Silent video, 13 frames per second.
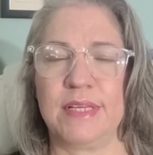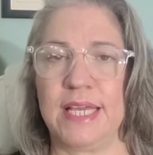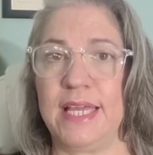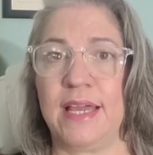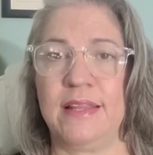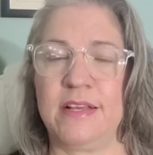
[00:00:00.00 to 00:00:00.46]

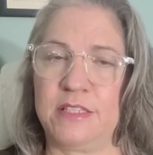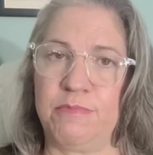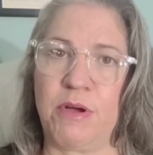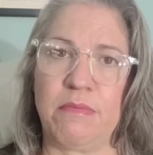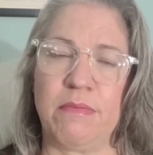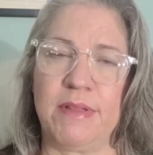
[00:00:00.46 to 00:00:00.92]
Again, that's
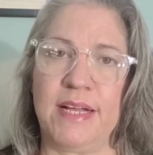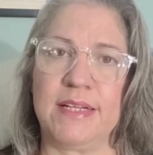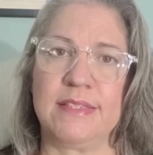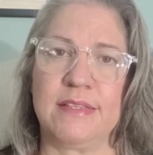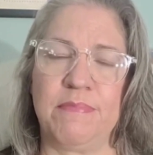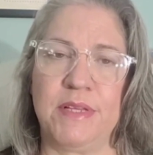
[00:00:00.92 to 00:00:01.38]
probably
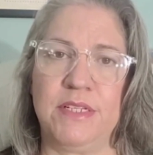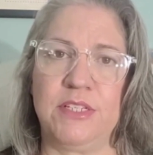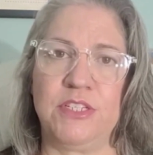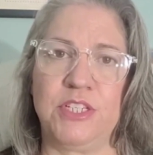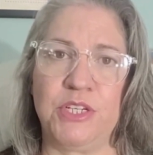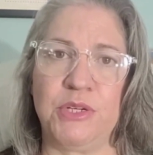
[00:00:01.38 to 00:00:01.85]
got something
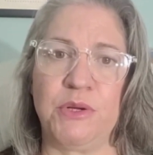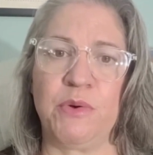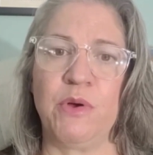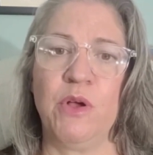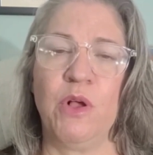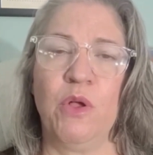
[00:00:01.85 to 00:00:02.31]
to
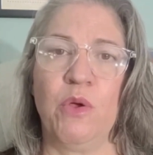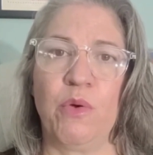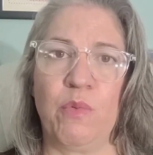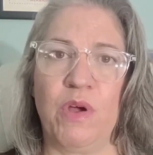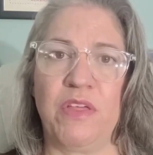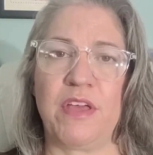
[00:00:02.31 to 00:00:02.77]
do
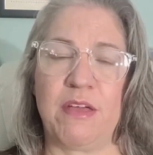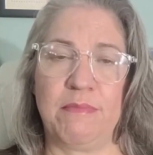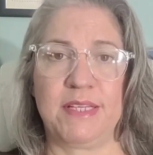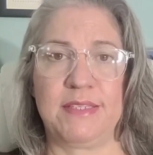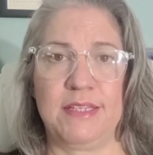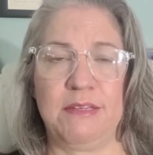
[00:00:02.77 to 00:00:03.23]
with
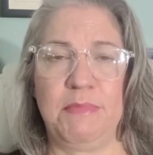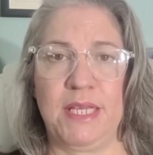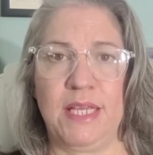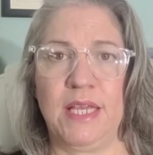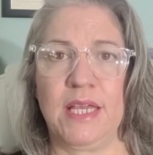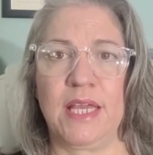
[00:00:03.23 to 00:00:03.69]
MSC
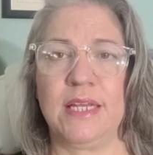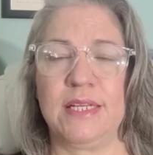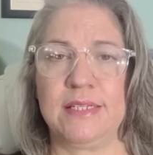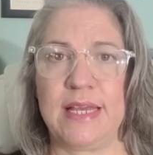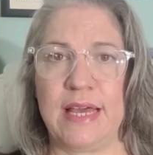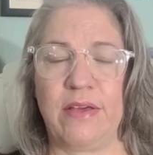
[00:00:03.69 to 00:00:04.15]
being an
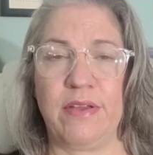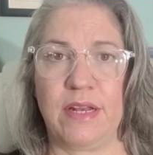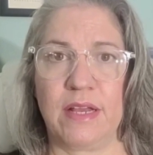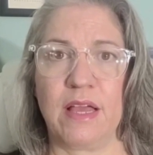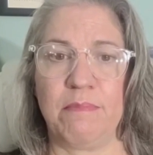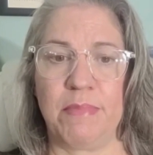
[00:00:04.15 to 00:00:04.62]

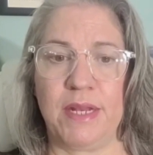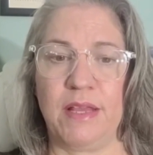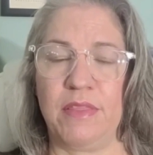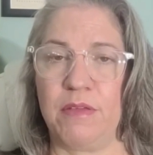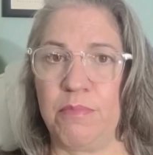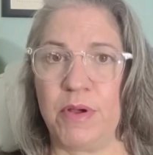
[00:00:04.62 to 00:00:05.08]
Italian
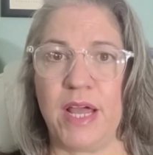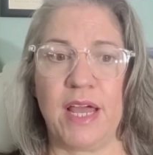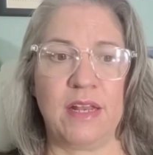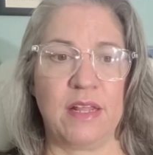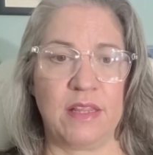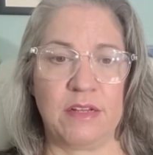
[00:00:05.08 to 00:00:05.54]
company. The
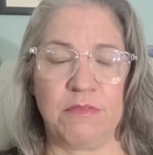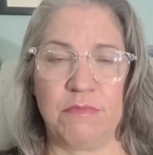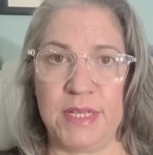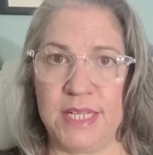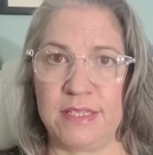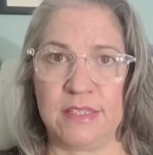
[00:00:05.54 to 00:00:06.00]
bread, the
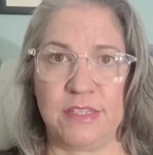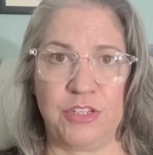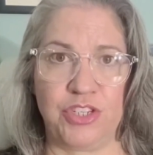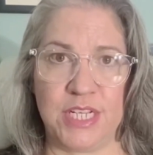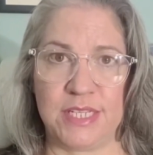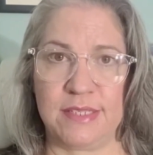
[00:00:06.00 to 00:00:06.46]
meats, the
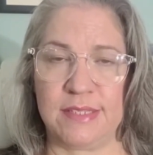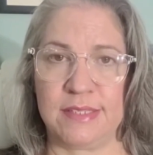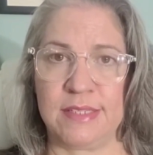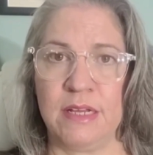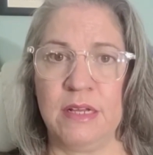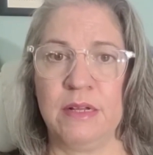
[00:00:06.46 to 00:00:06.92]

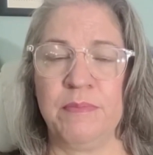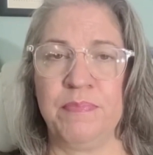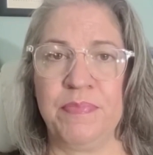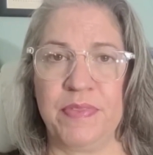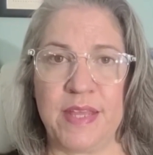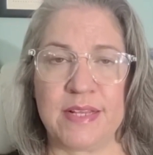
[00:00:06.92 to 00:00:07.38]
cheeses,
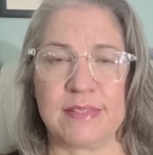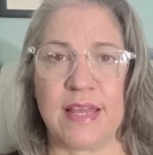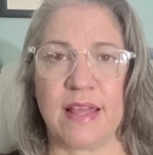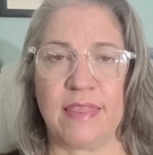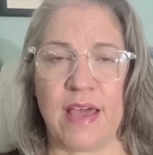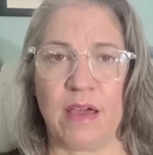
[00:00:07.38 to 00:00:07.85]
things
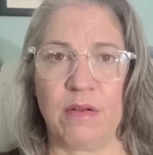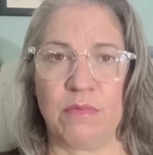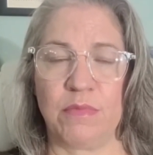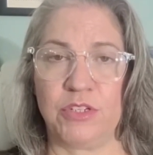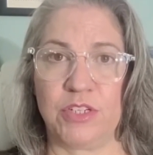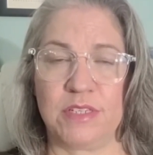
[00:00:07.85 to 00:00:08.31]
like that
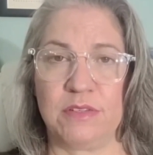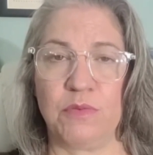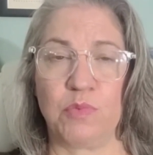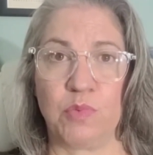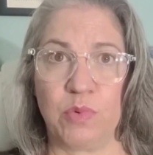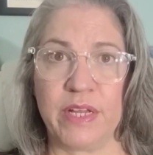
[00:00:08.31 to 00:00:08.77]
were just
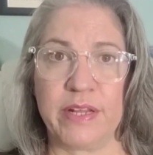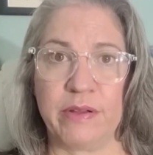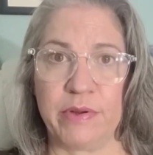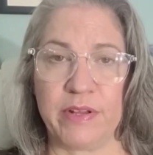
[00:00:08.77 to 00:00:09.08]
really,